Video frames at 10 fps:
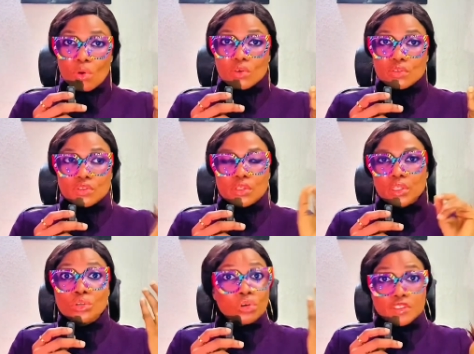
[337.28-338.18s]
months,
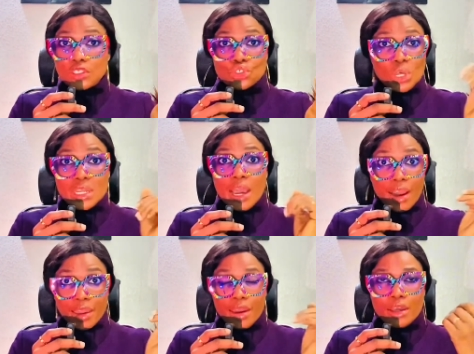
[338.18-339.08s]
the growth is usually
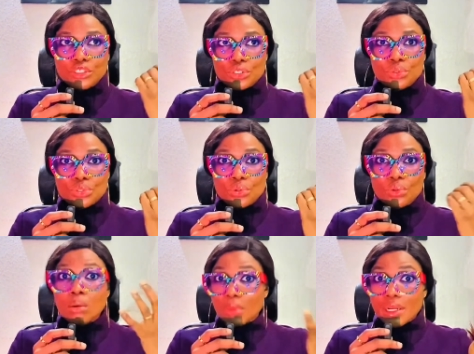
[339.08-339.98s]
higher due to
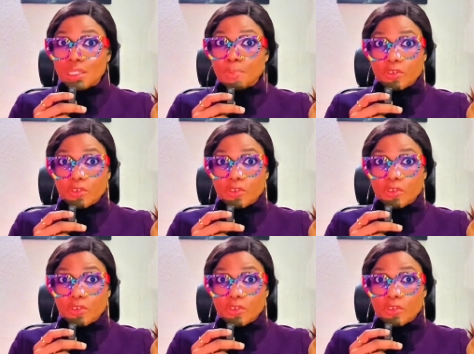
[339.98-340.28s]
market